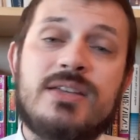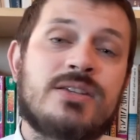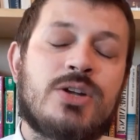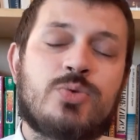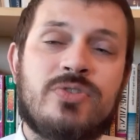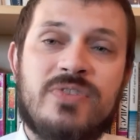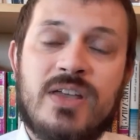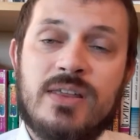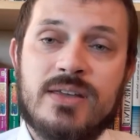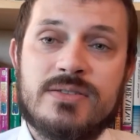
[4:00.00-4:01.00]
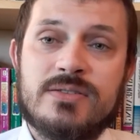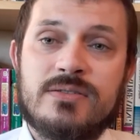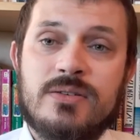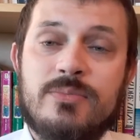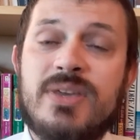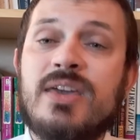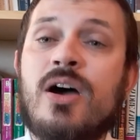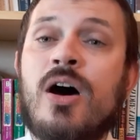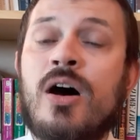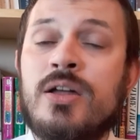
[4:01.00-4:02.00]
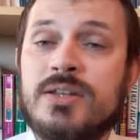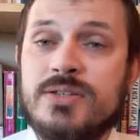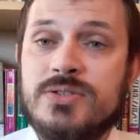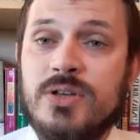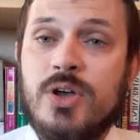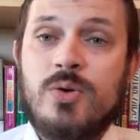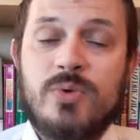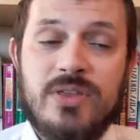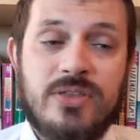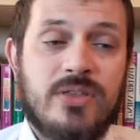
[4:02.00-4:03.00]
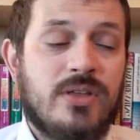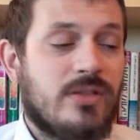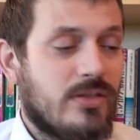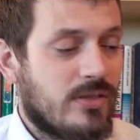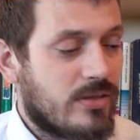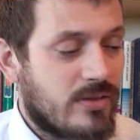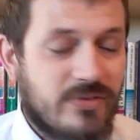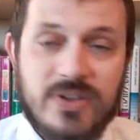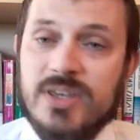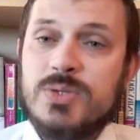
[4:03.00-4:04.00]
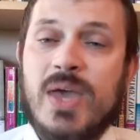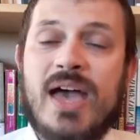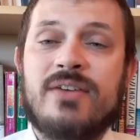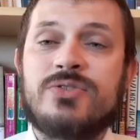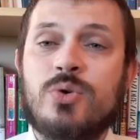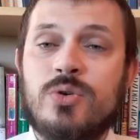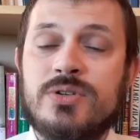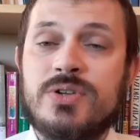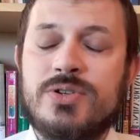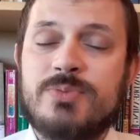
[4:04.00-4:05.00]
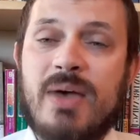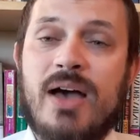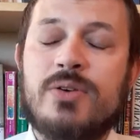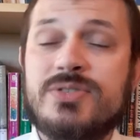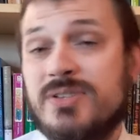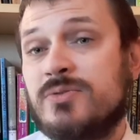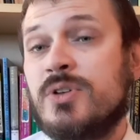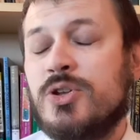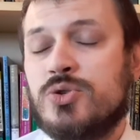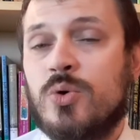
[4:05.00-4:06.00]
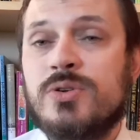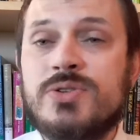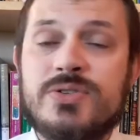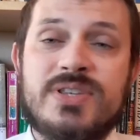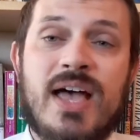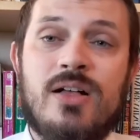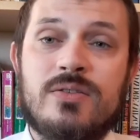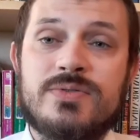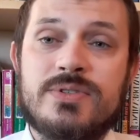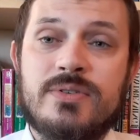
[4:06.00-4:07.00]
in touch with feelings, being honest with the feelings we have towards our spouse and towards ourselves.